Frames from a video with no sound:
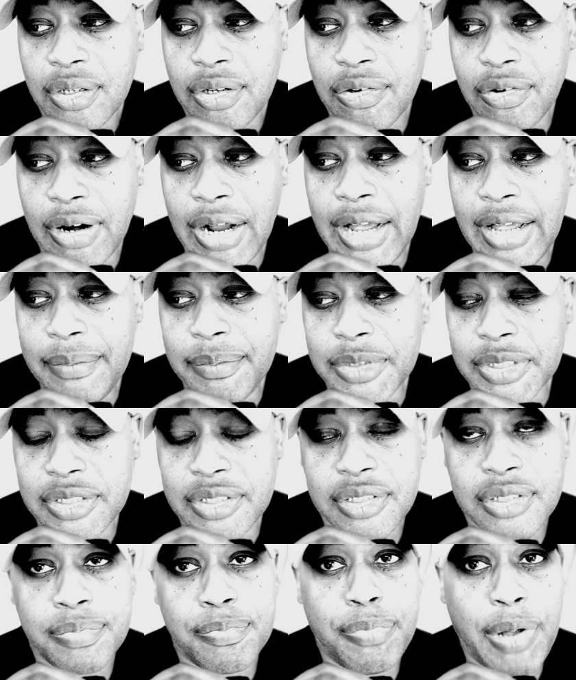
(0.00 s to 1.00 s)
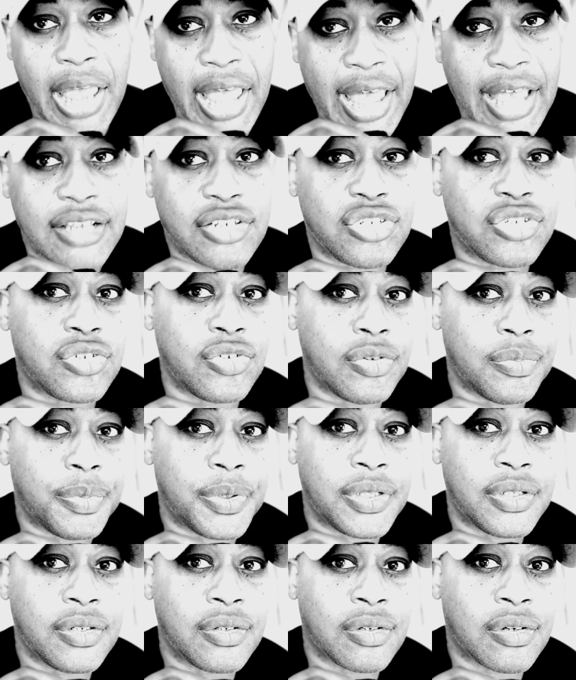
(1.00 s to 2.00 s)
Crime is past
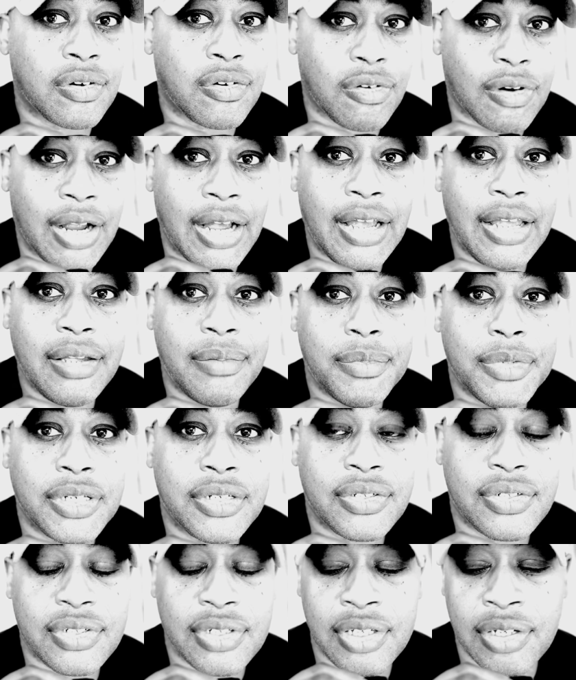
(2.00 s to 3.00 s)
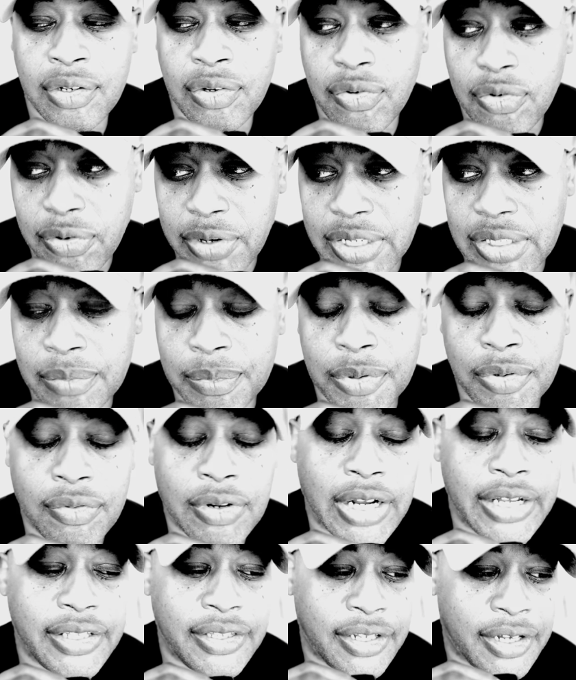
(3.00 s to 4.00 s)
stupid. Crime is incredible
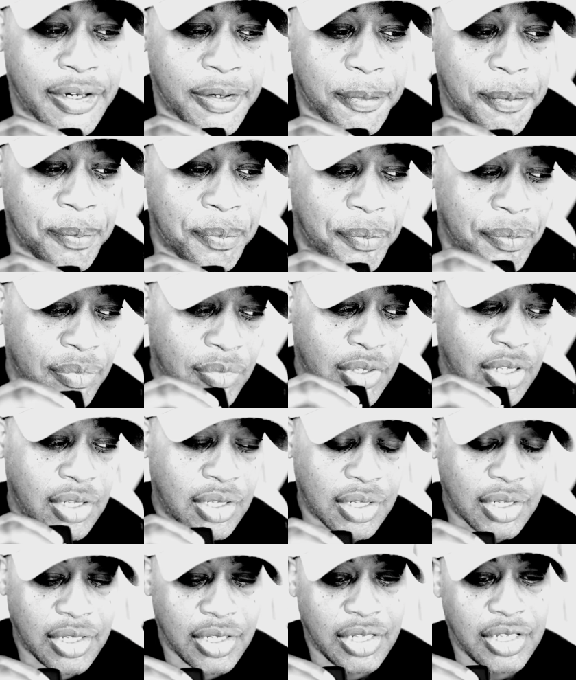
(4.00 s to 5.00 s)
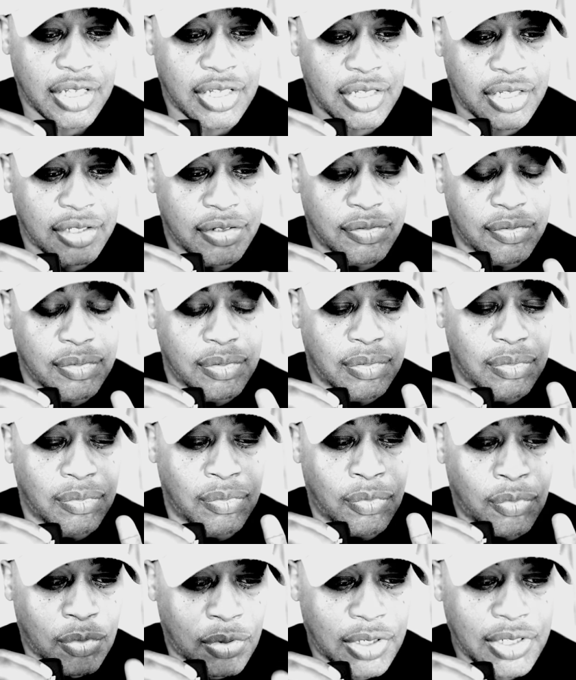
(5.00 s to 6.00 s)
right now. And
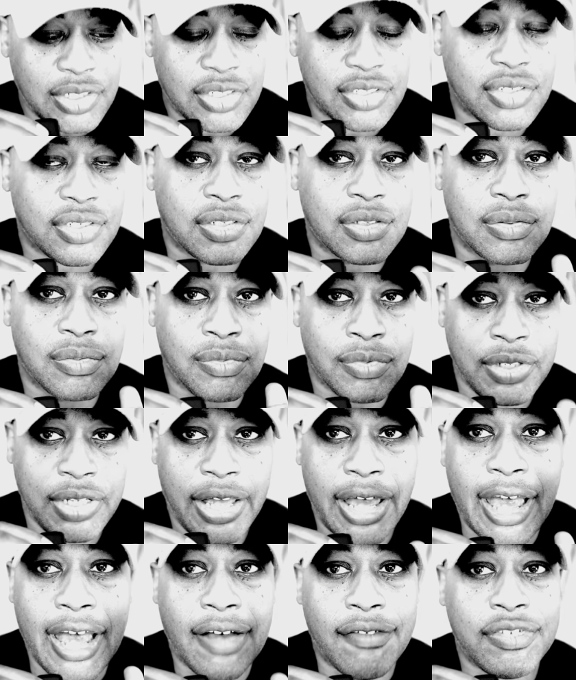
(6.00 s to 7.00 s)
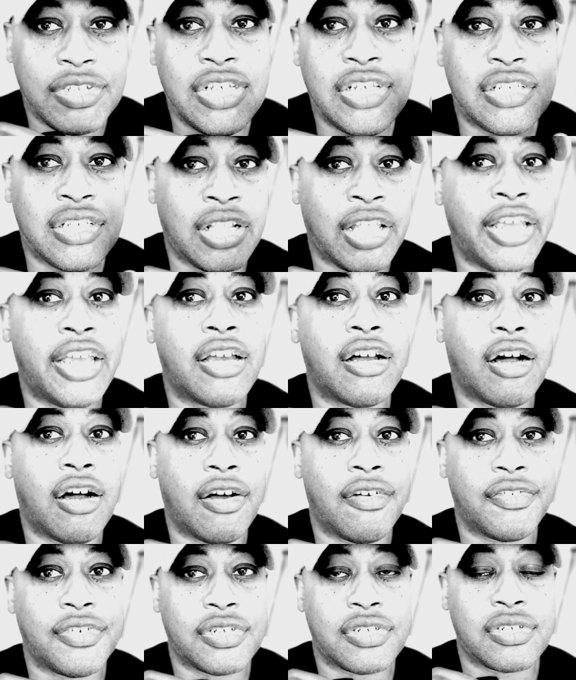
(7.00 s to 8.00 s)
once we have these
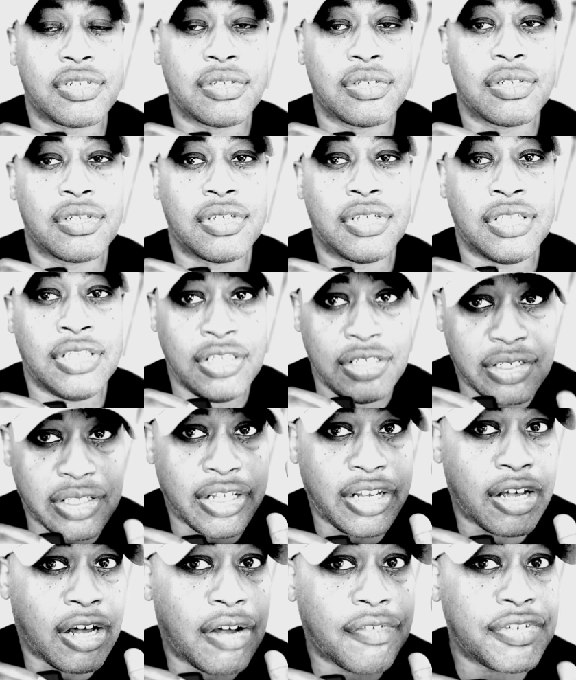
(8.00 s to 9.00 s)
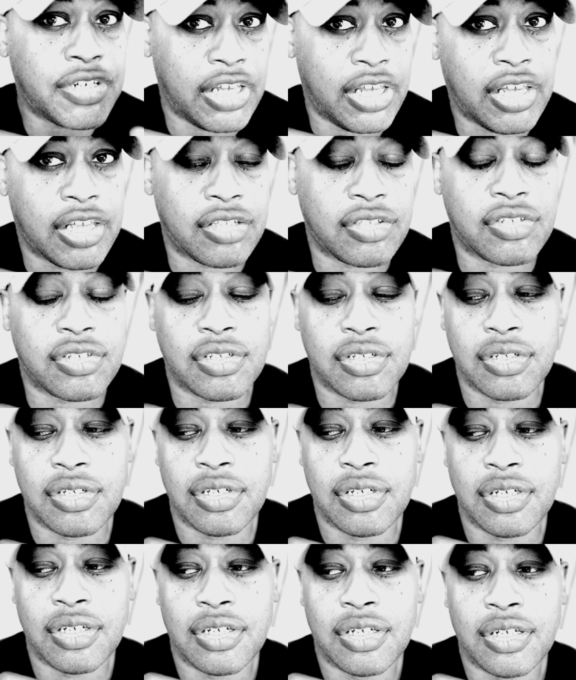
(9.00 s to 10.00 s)
layoffs and these layoffs hit,
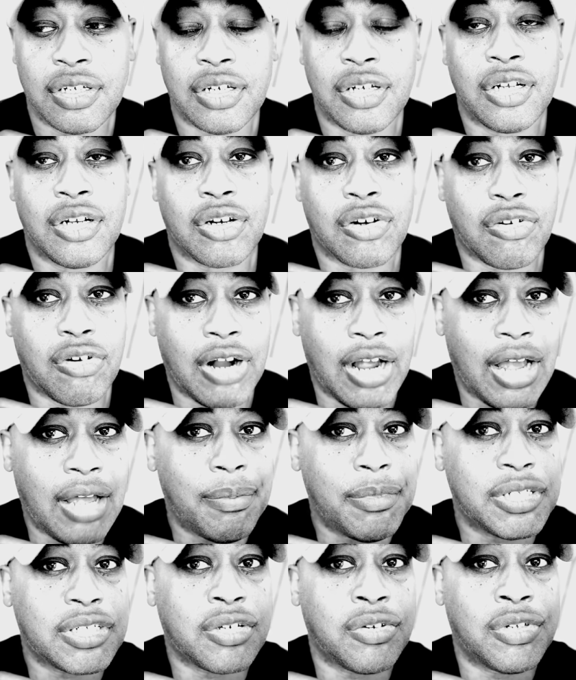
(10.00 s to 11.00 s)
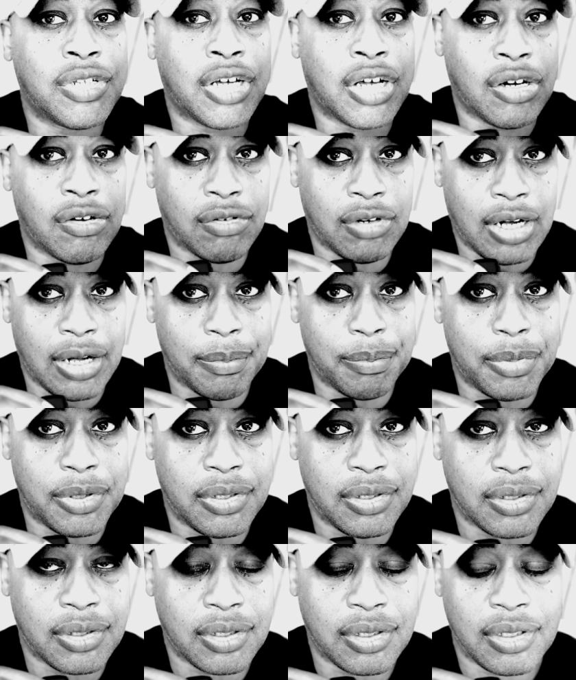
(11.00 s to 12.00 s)
crime is going to go
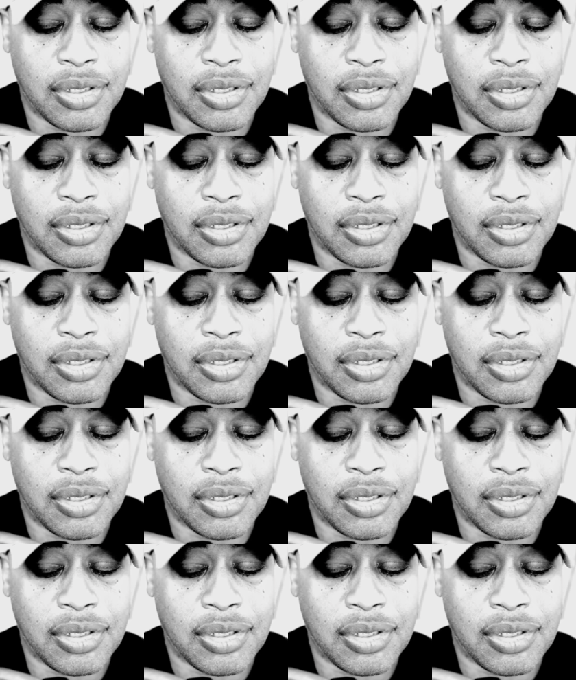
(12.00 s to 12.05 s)
up.